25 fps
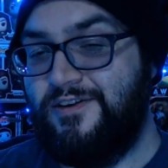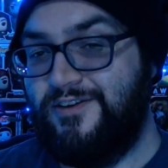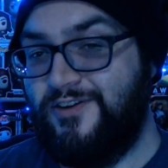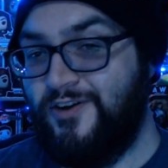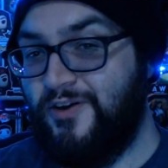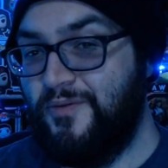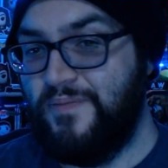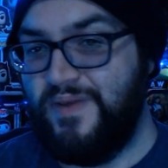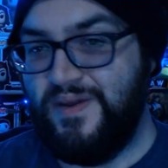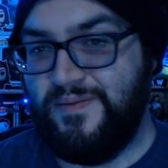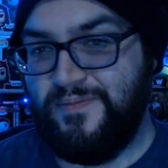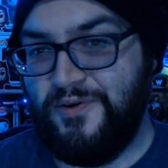
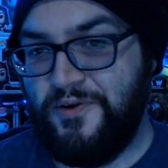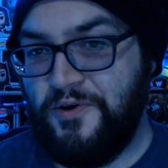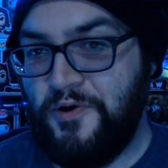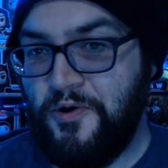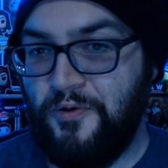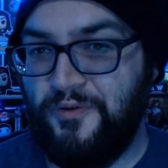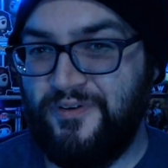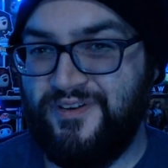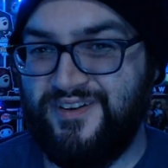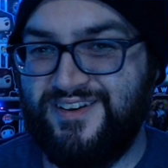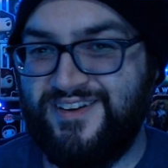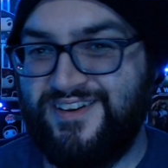don't be
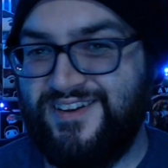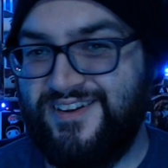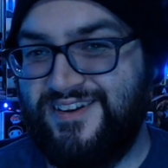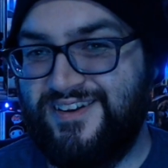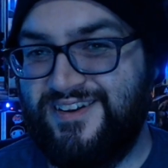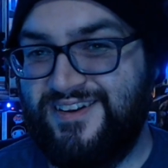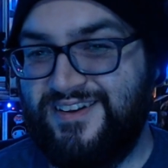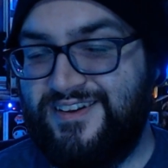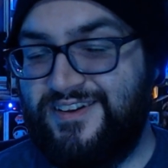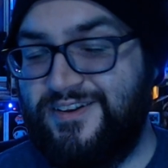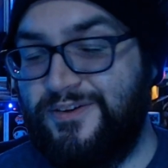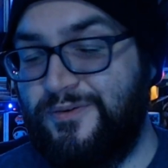beholden
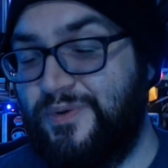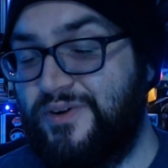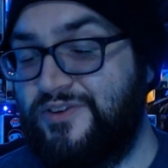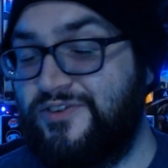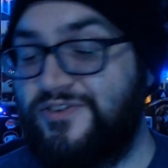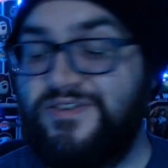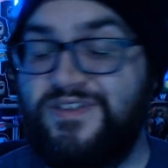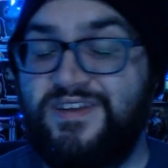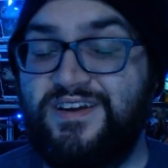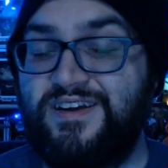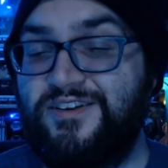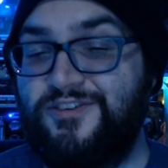to to what
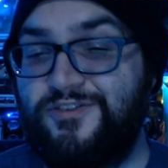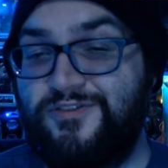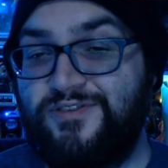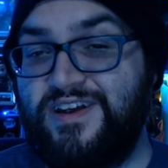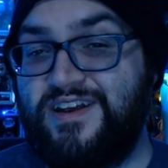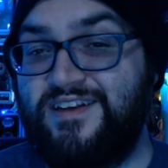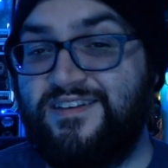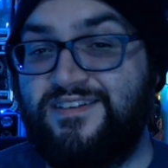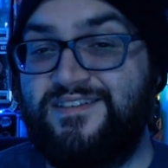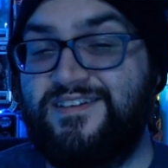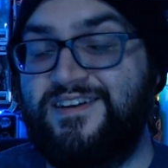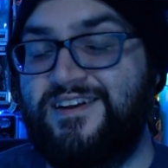you think is your
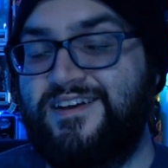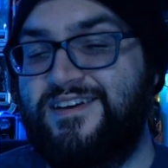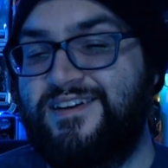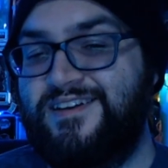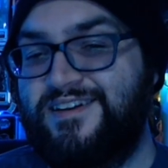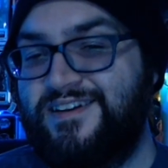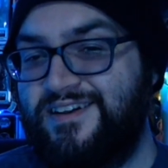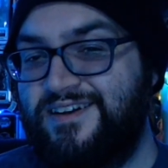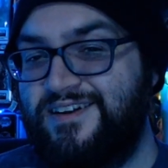destiny.